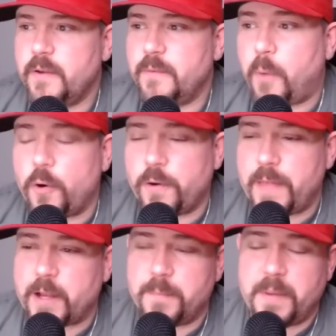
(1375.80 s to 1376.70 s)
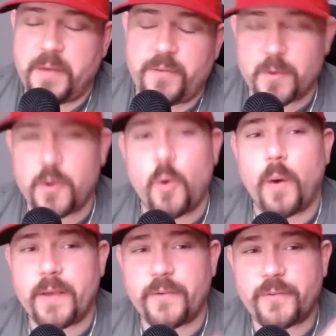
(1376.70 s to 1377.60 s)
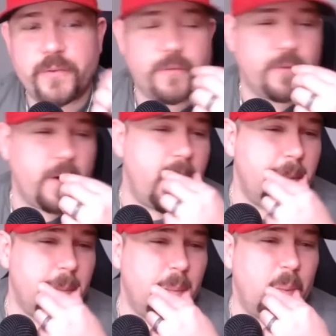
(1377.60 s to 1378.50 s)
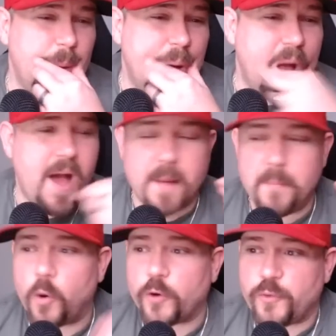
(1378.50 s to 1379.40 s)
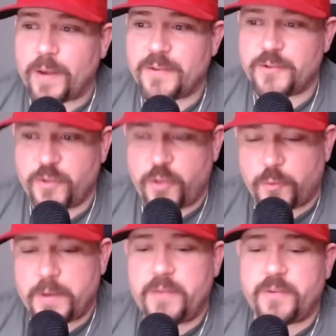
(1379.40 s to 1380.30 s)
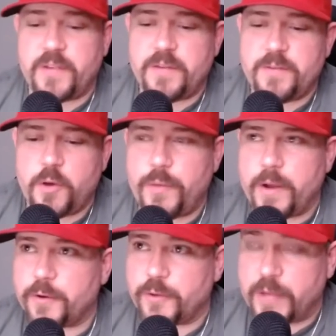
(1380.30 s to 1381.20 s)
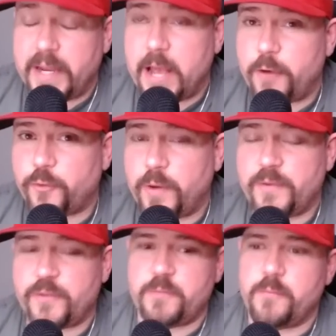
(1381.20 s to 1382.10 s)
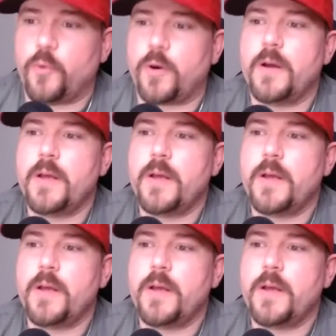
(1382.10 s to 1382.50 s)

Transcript: Part of that could be some noise from more transition threes, because even though they're getting out in transition more,